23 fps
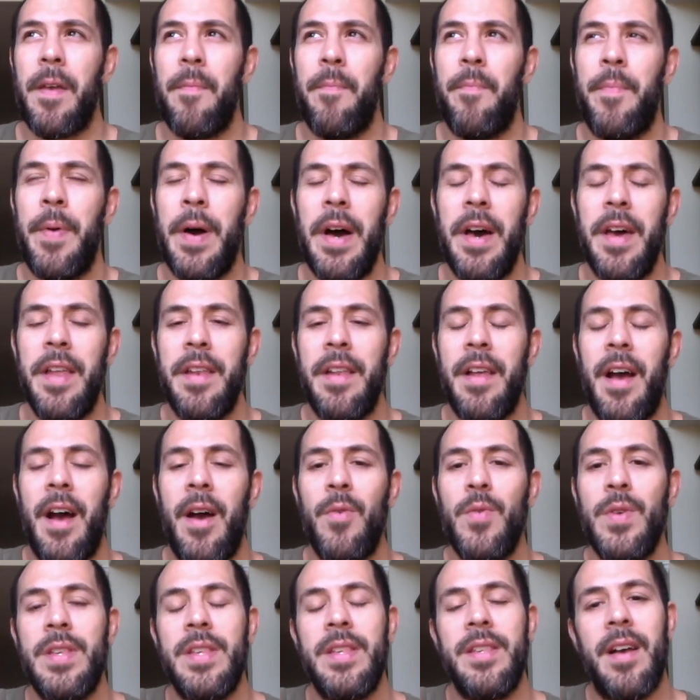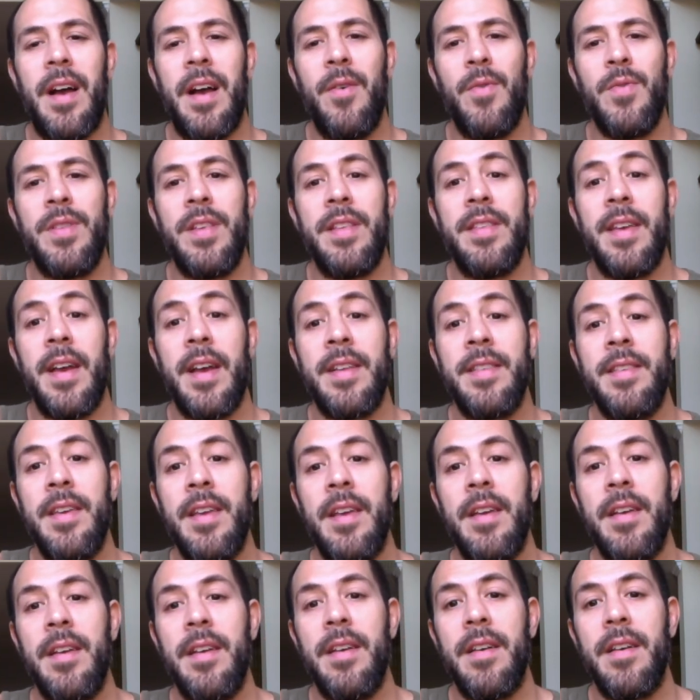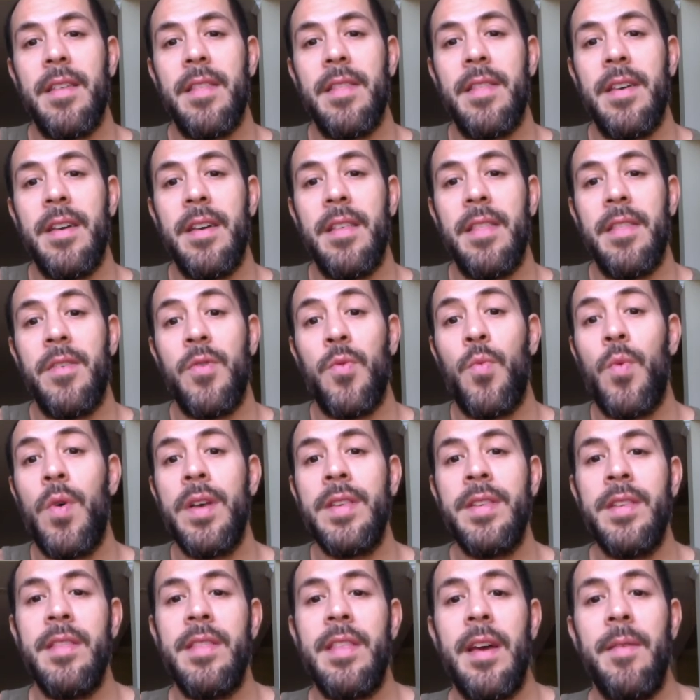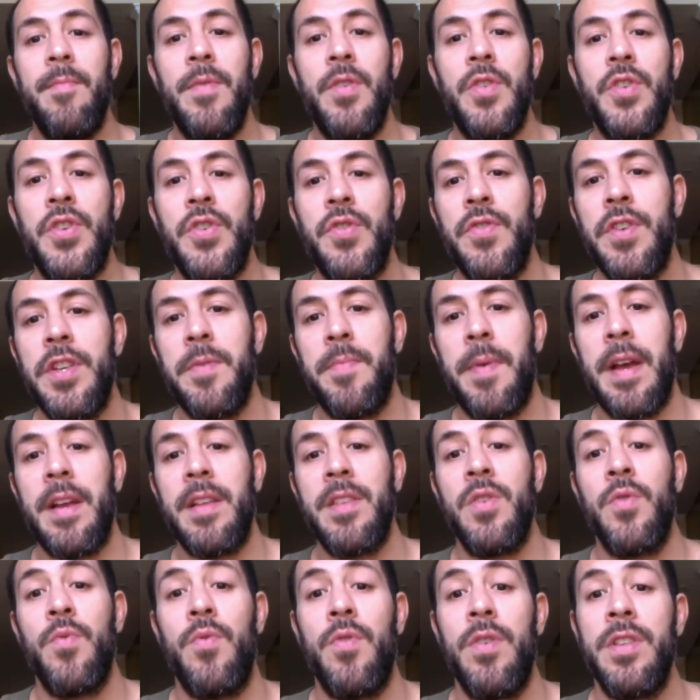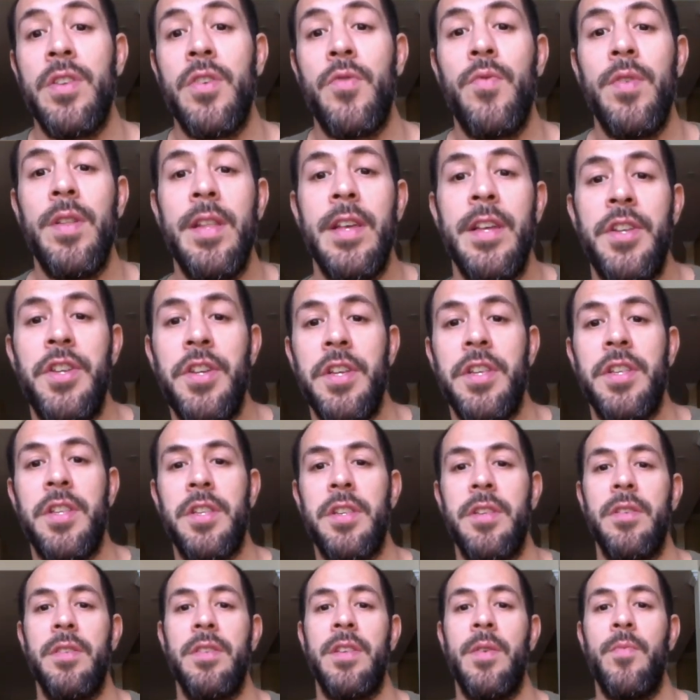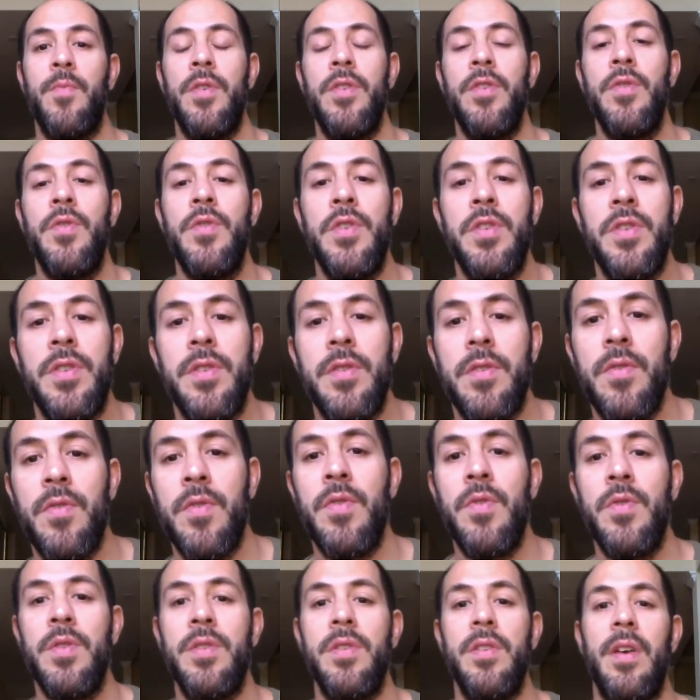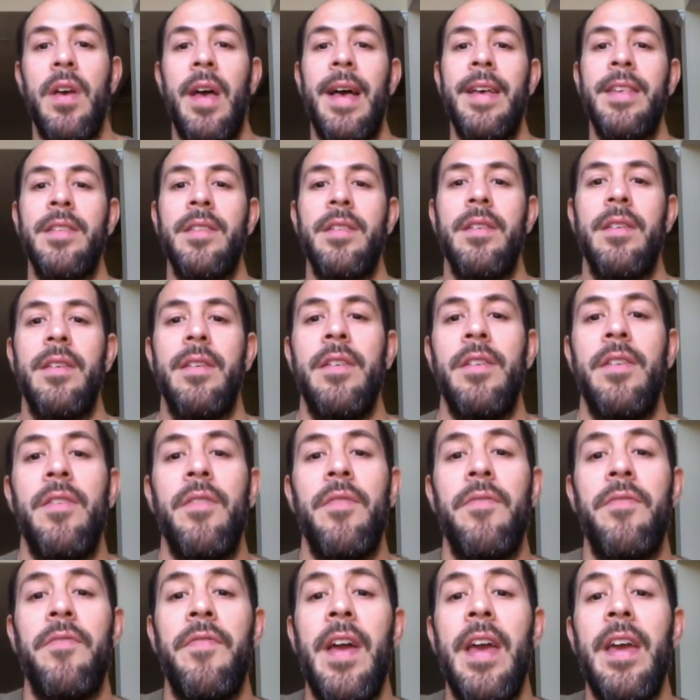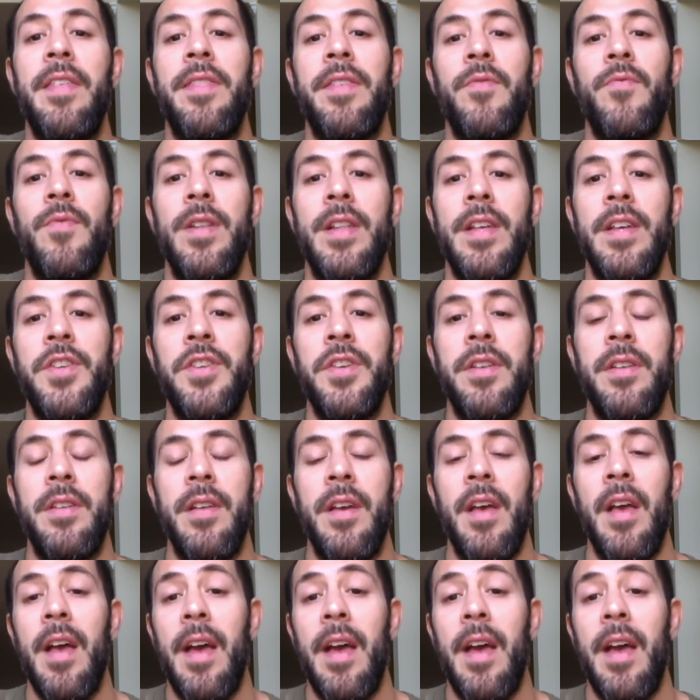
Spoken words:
But I was detecting that there wasn't that mutual respect towards a religious, someone who's has faith and religion.